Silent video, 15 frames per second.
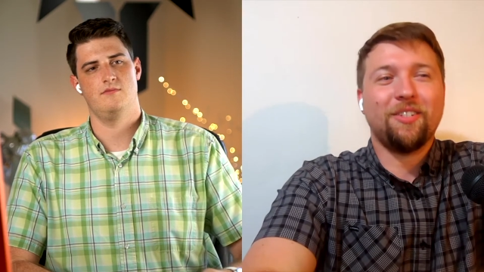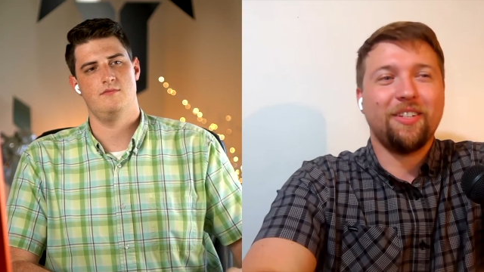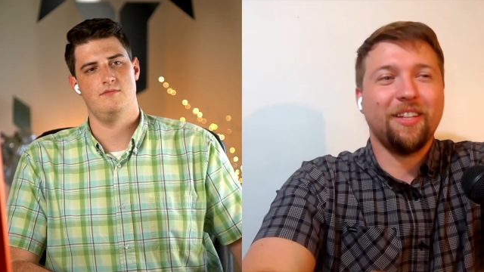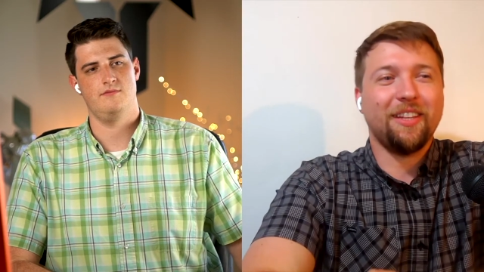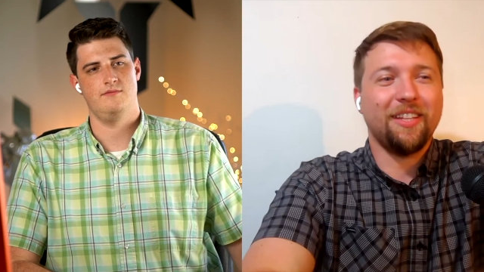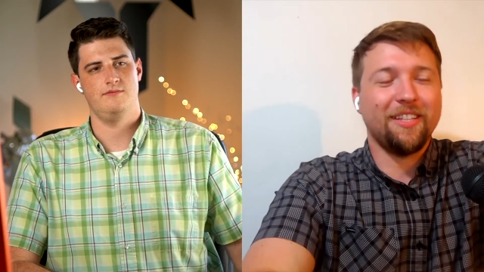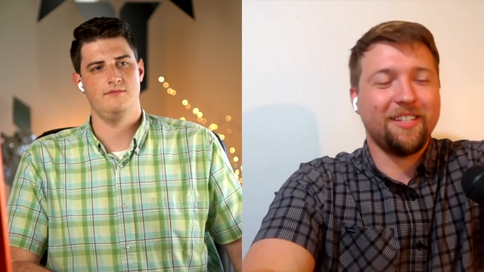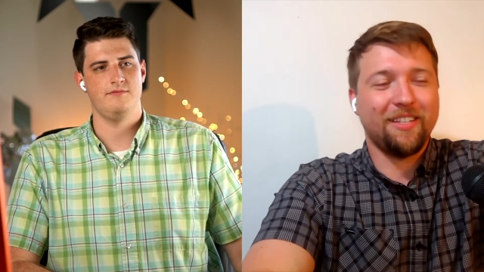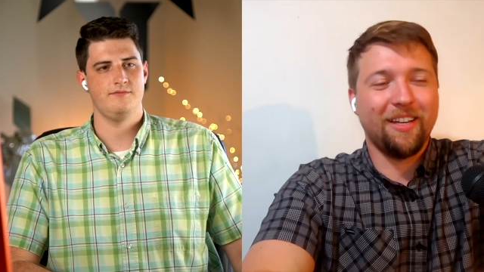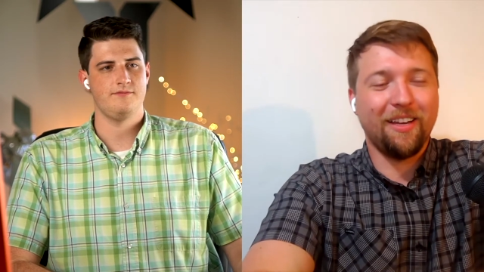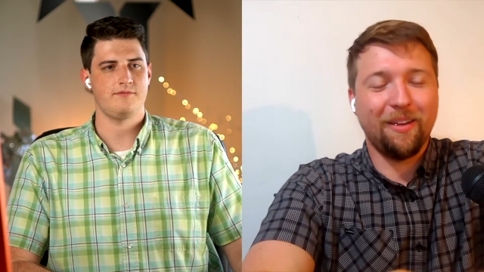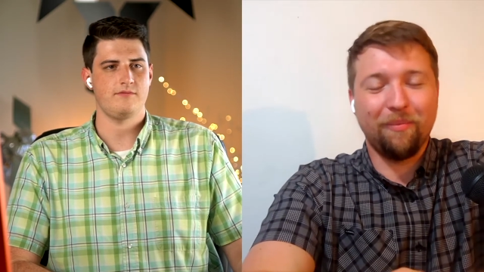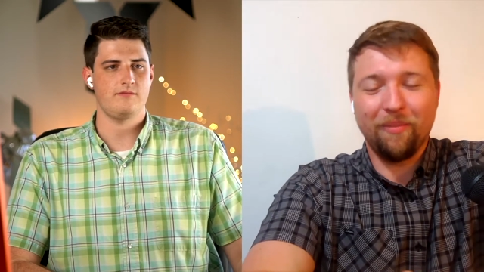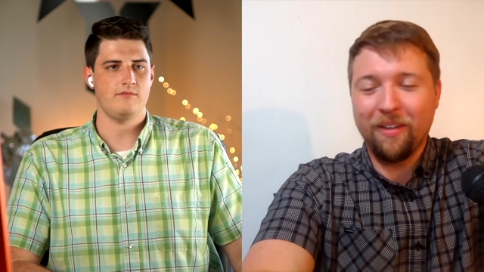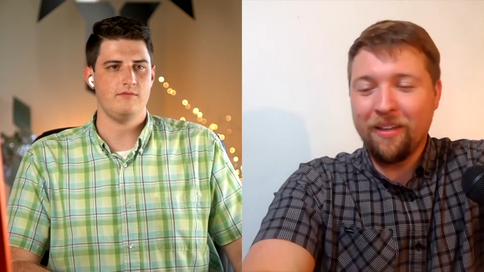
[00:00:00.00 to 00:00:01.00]
Speaker 1: it this
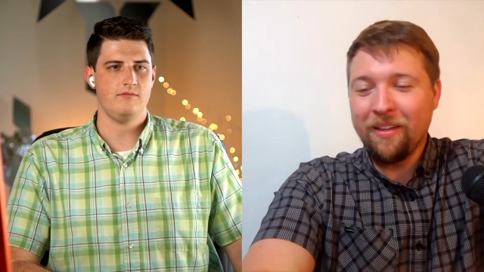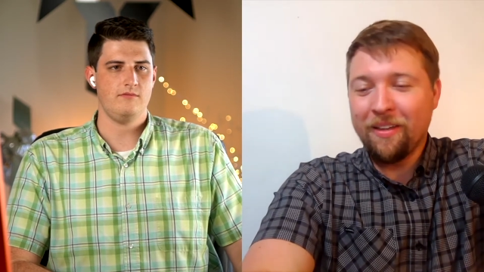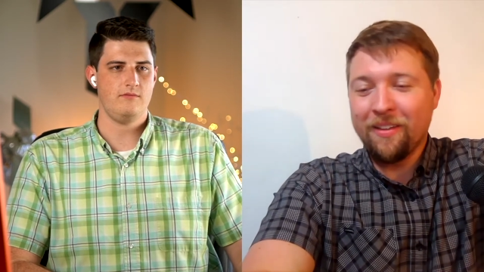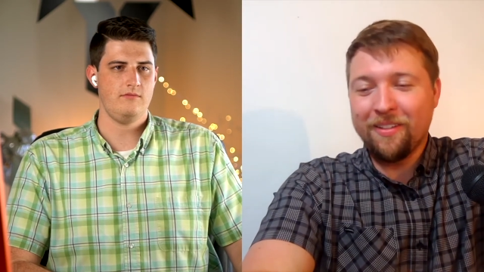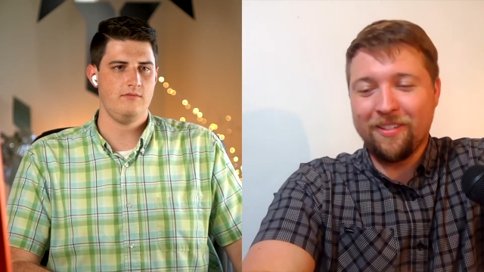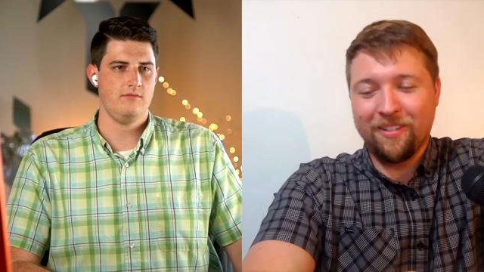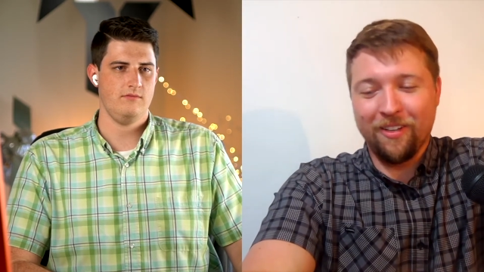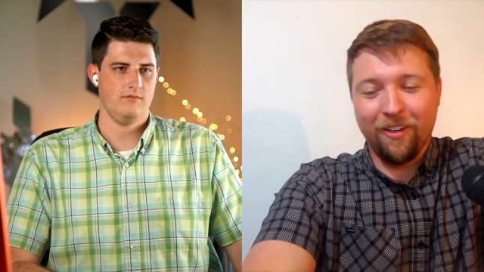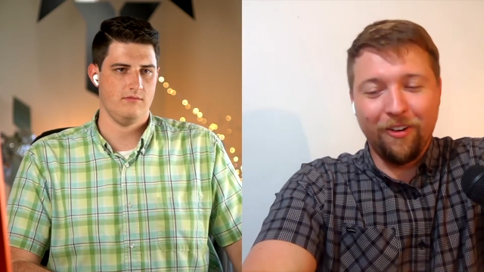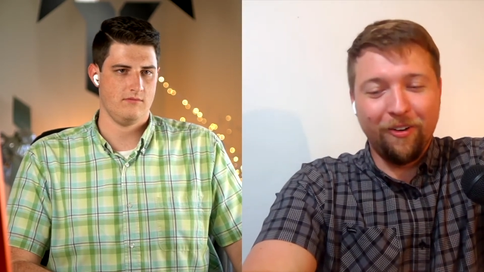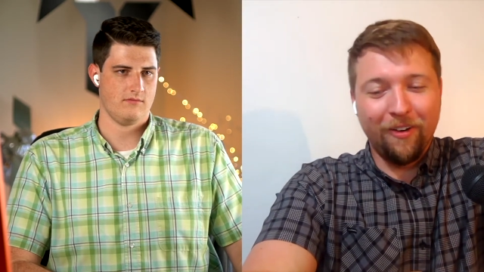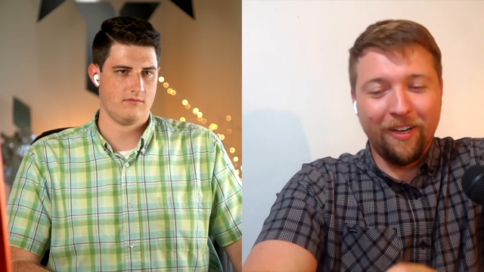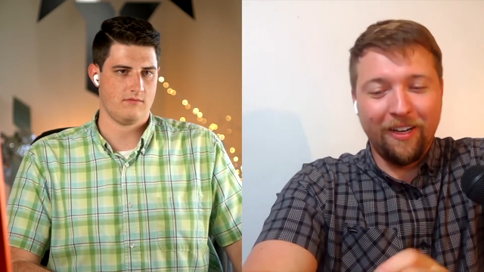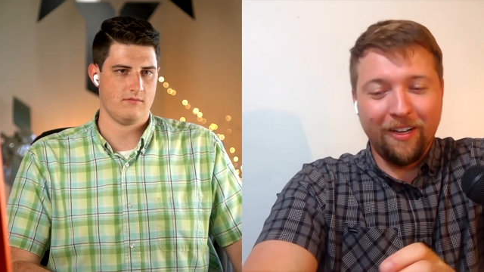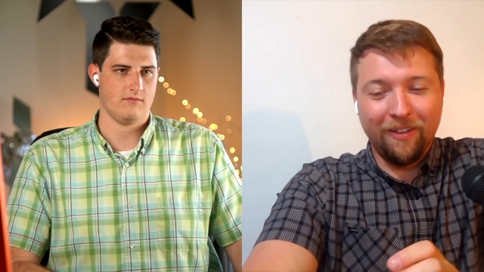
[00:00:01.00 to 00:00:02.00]
time. So
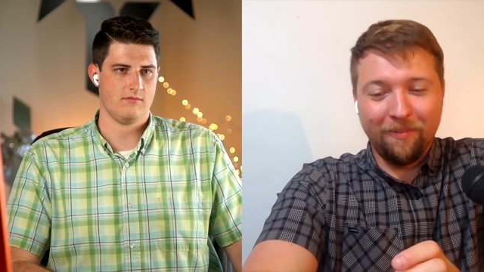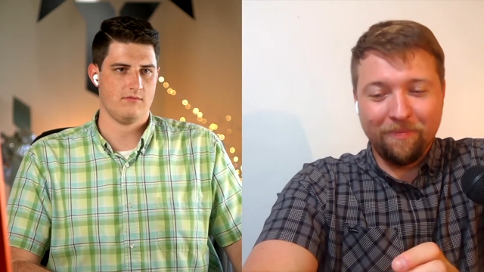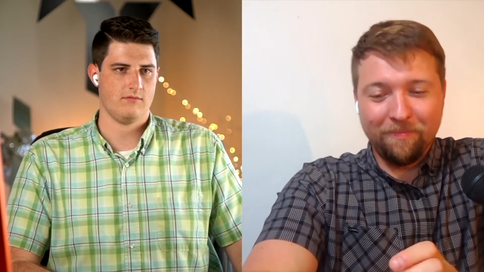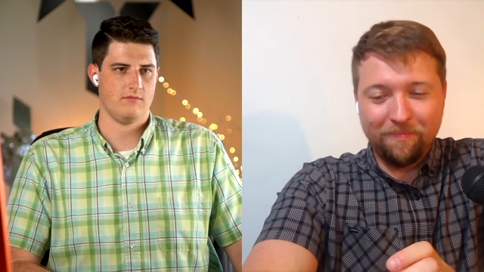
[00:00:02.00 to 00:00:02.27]
uh,